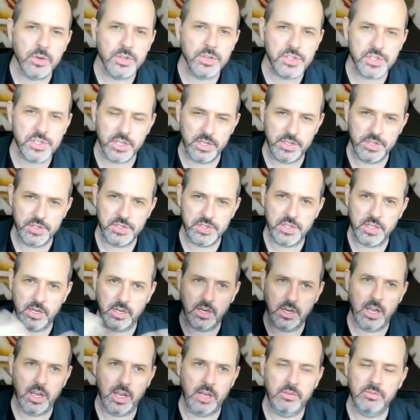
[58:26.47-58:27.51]
viruses
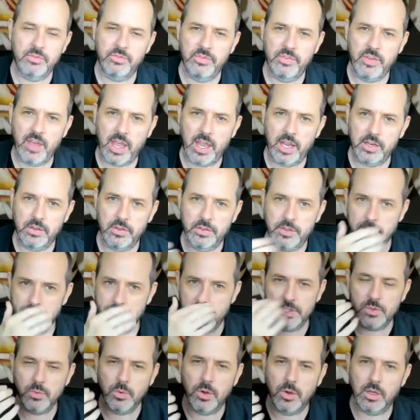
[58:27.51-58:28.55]
that invade
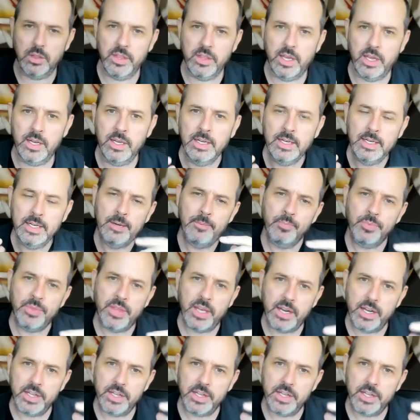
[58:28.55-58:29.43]
this as well, that